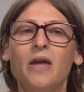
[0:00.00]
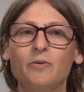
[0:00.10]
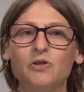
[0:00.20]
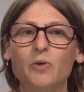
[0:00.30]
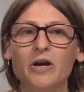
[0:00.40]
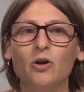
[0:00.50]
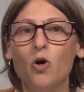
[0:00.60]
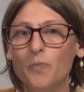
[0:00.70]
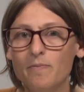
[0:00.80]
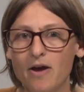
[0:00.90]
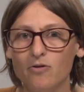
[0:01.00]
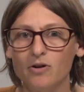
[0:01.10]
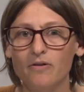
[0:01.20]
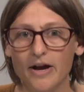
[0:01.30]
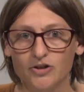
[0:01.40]
It was during an open
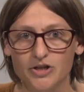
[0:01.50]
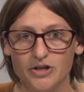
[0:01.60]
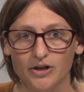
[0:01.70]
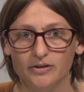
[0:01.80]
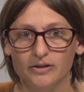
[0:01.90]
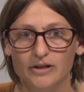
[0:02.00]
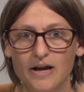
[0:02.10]
mayoral election year,